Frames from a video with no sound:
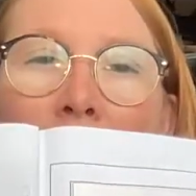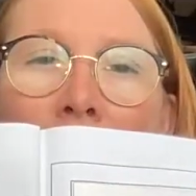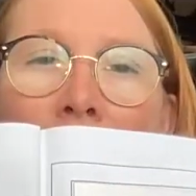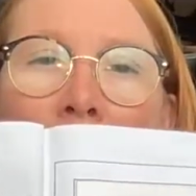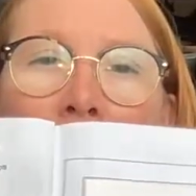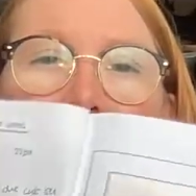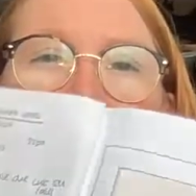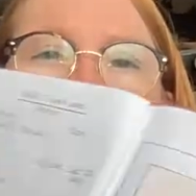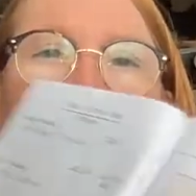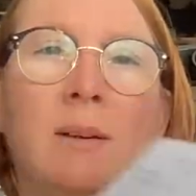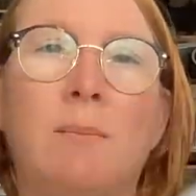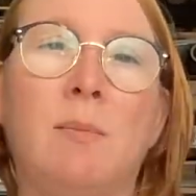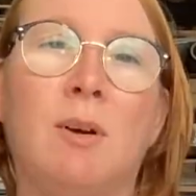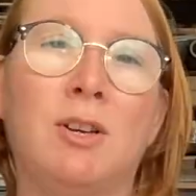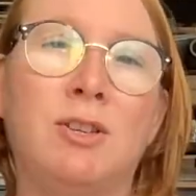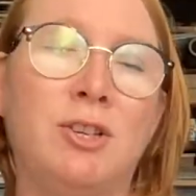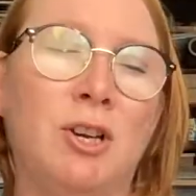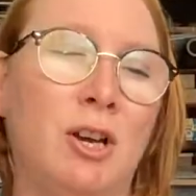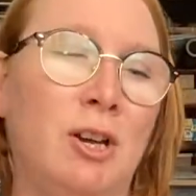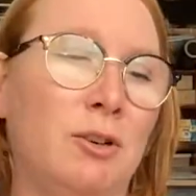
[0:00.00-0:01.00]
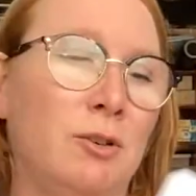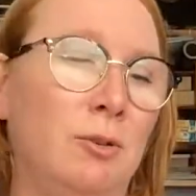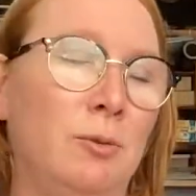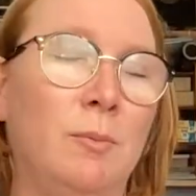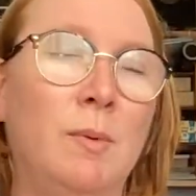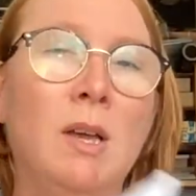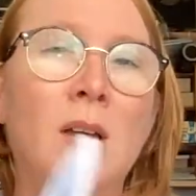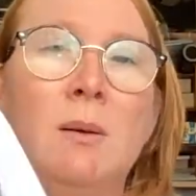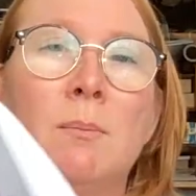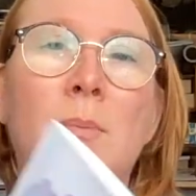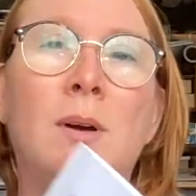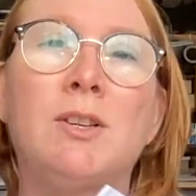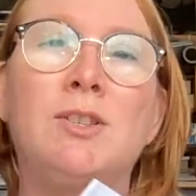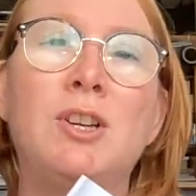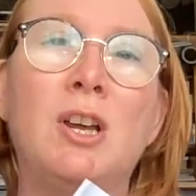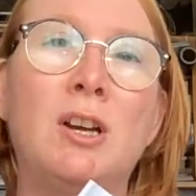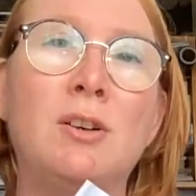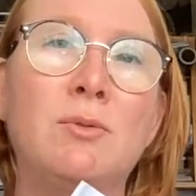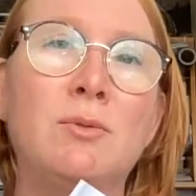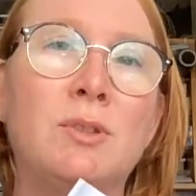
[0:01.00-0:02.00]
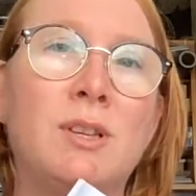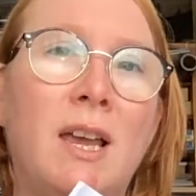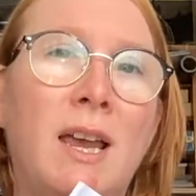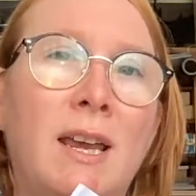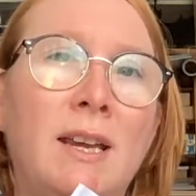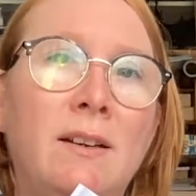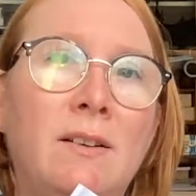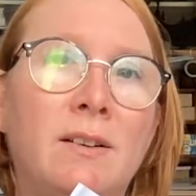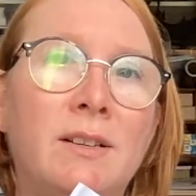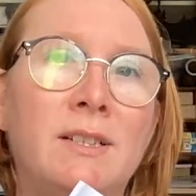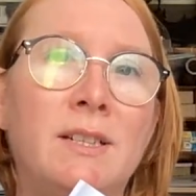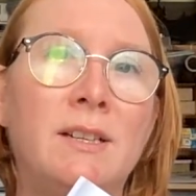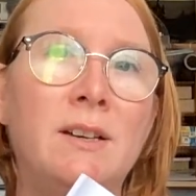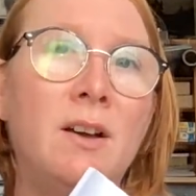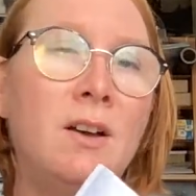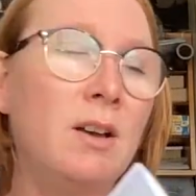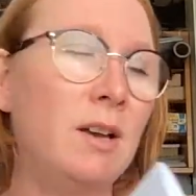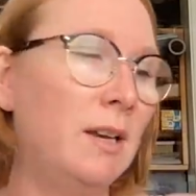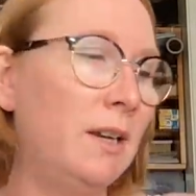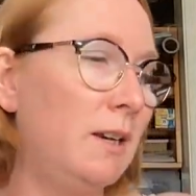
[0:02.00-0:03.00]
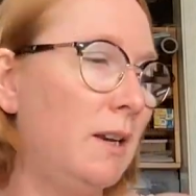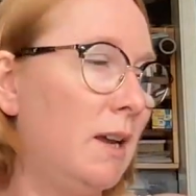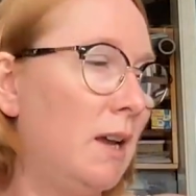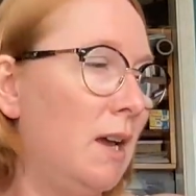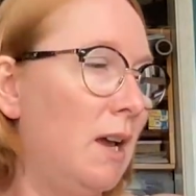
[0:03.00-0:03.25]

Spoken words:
I'm using my journal. My journal's at $8.99,